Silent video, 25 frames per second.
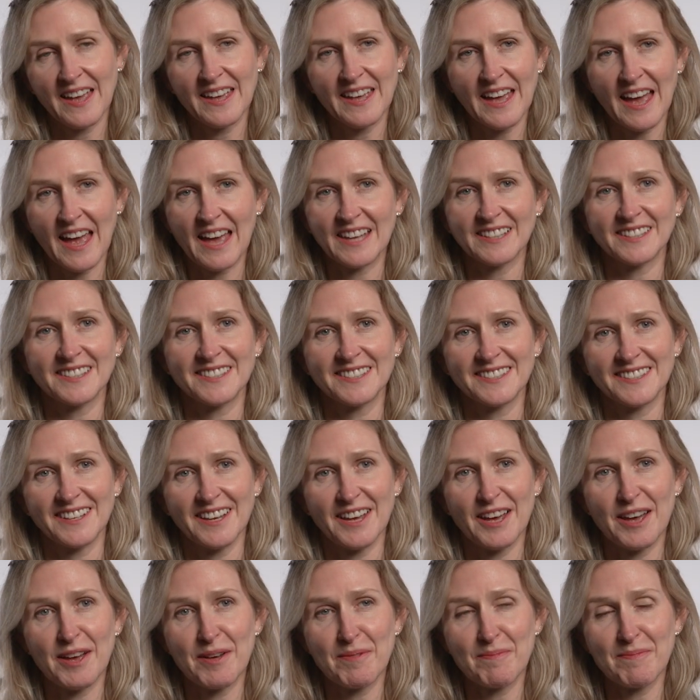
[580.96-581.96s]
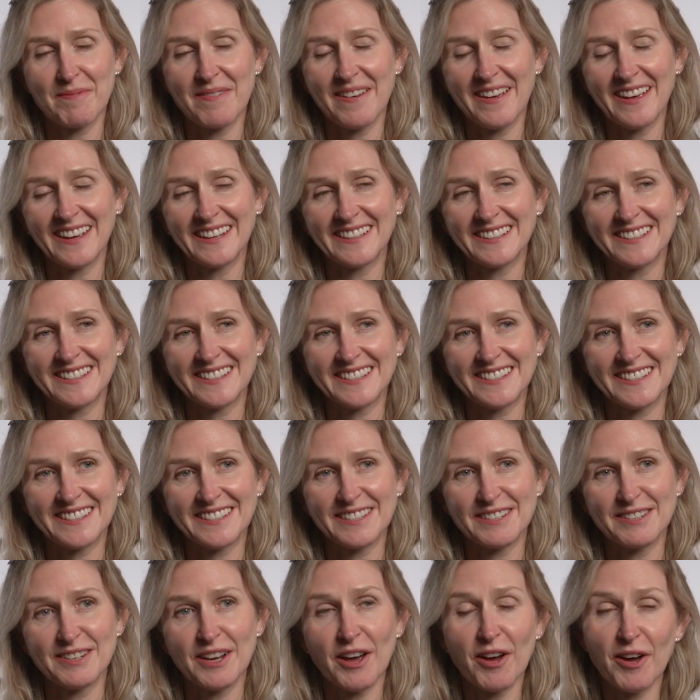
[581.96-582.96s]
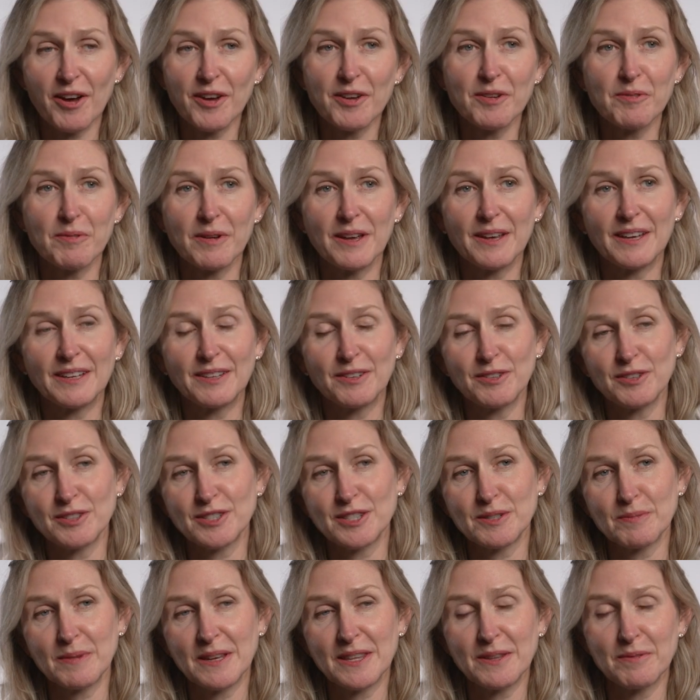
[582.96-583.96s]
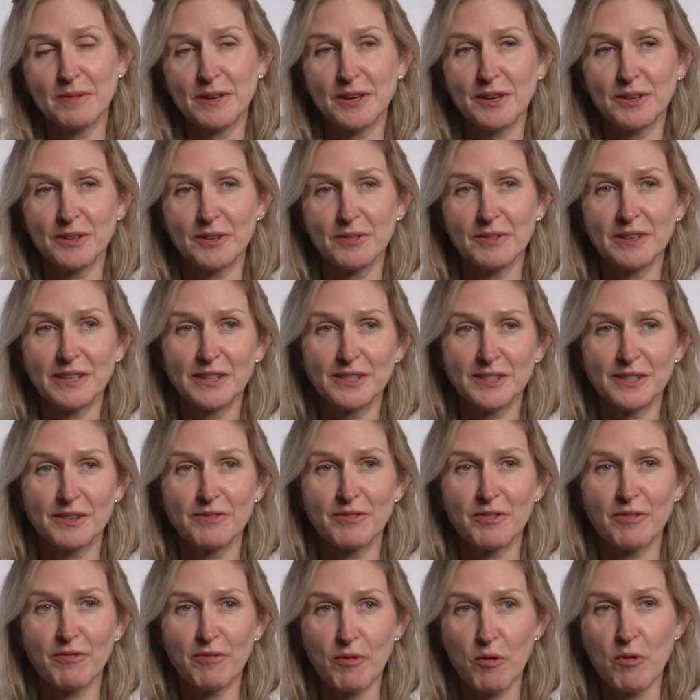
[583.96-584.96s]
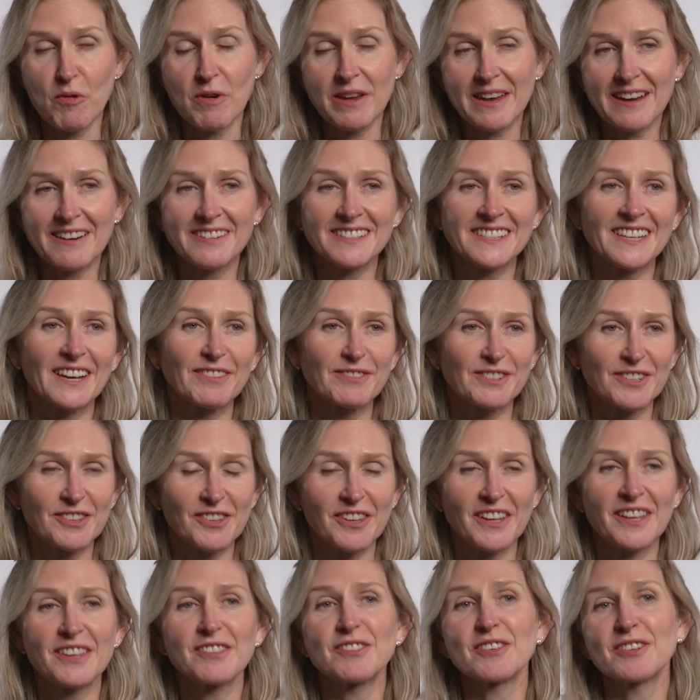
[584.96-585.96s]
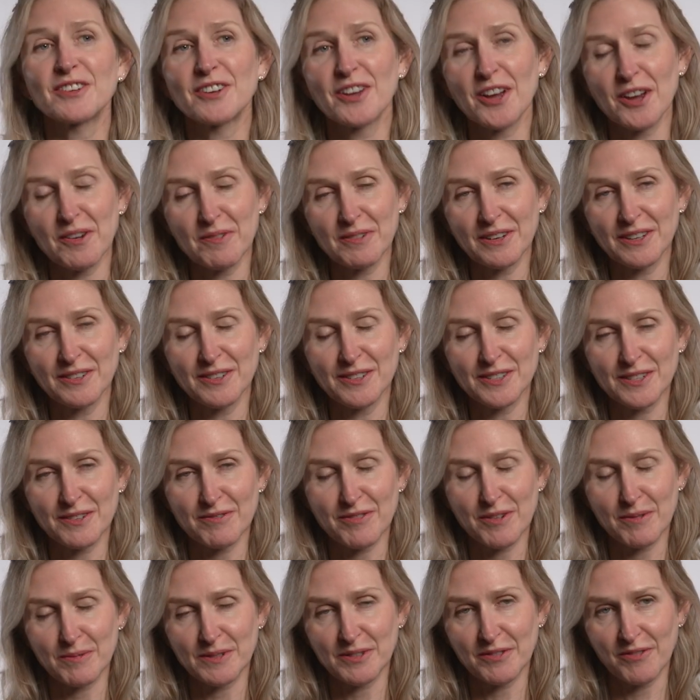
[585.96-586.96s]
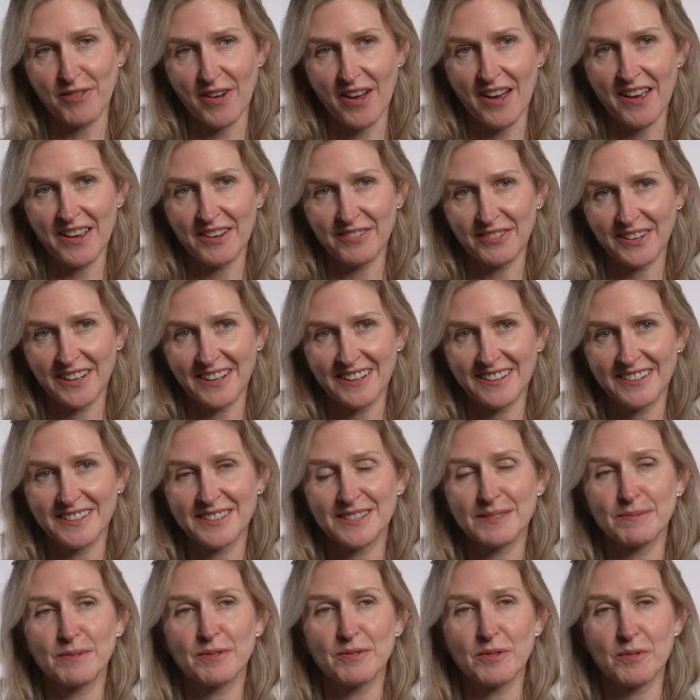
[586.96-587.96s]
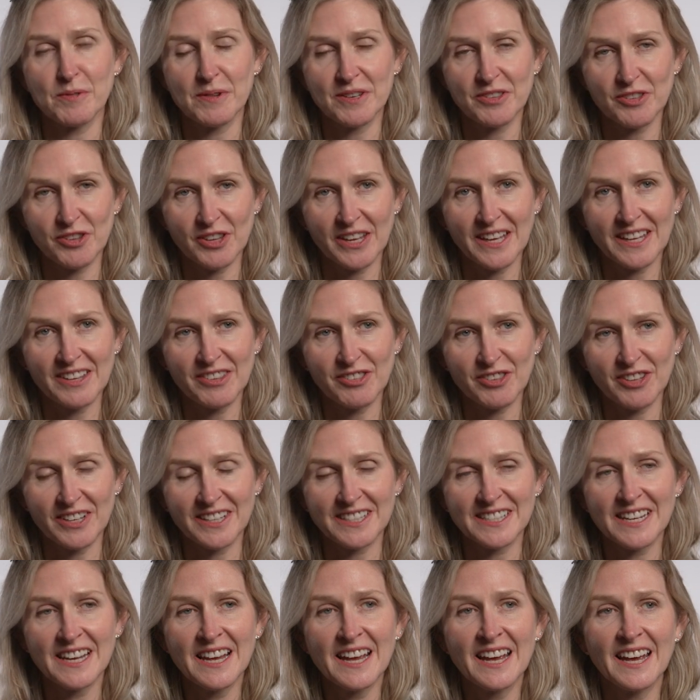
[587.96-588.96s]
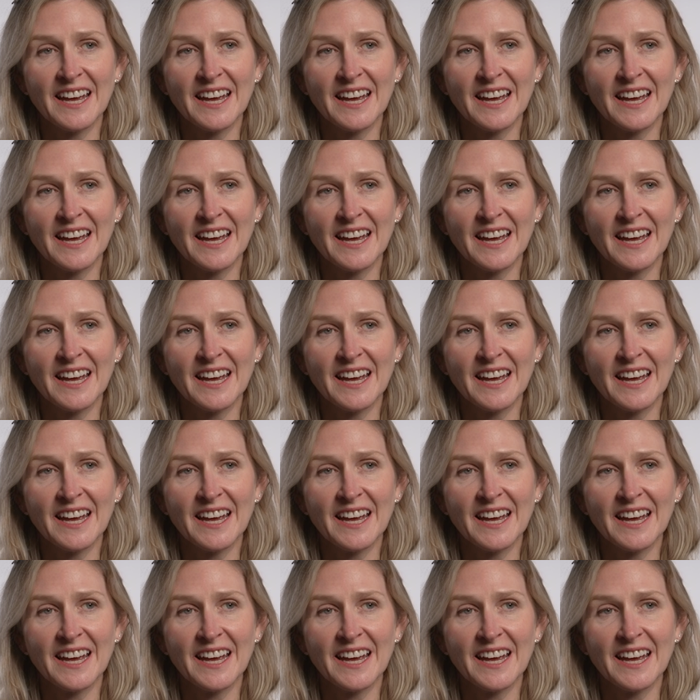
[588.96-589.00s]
Yes, it's now, it used to be that we could only use it for 4 years and have to change it. Now we can use it for up to 5 years before we change it.